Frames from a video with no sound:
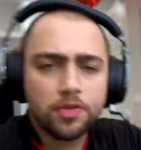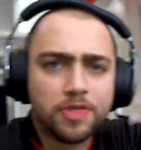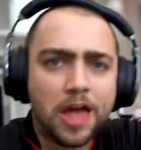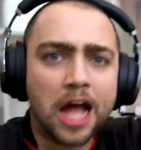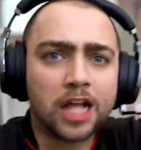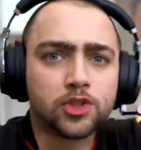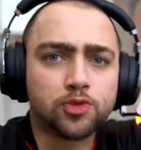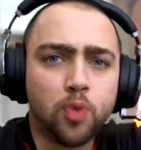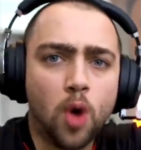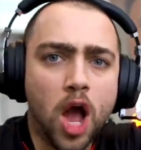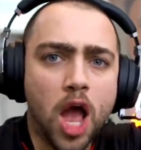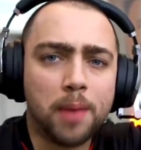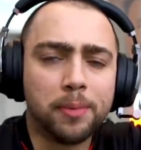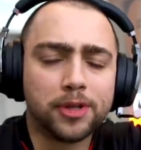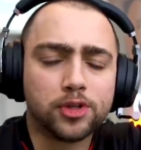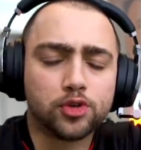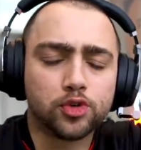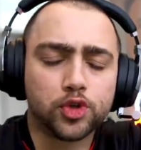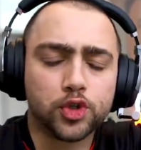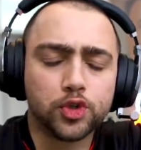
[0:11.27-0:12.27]
That's why I'm
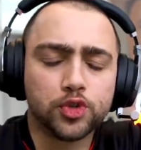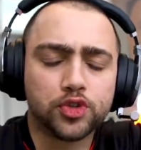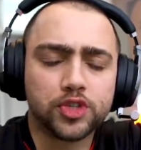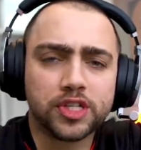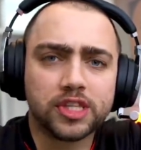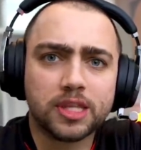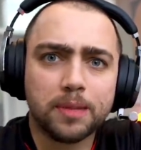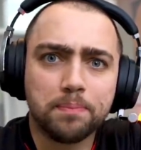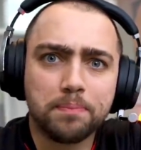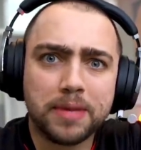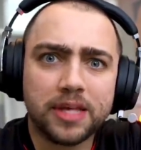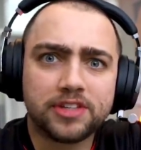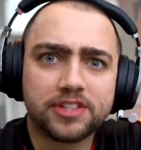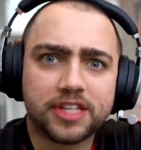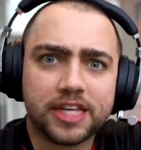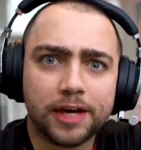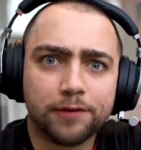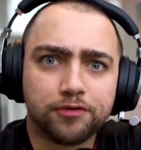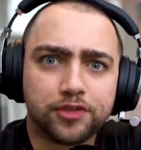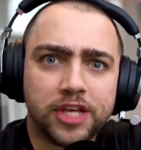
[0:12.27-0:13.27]
introducing the
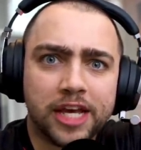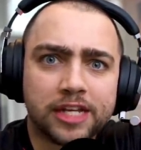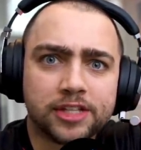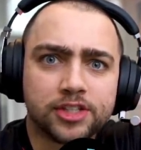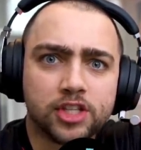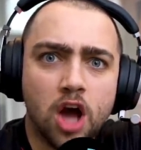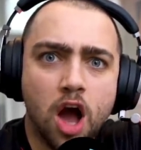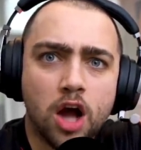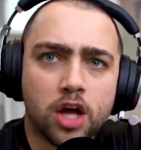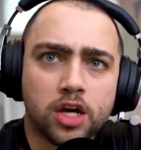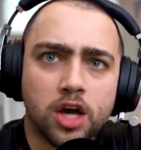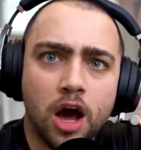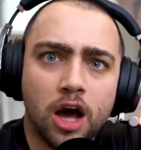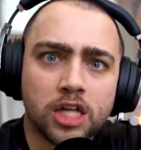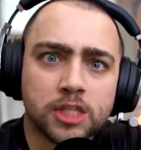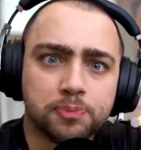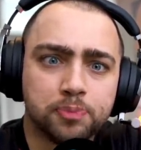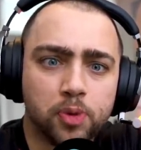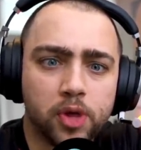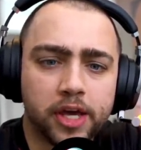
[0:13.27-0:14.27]
Kiff TikTok
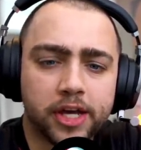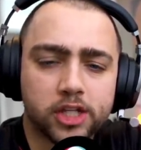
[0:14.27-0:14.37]
Cosplay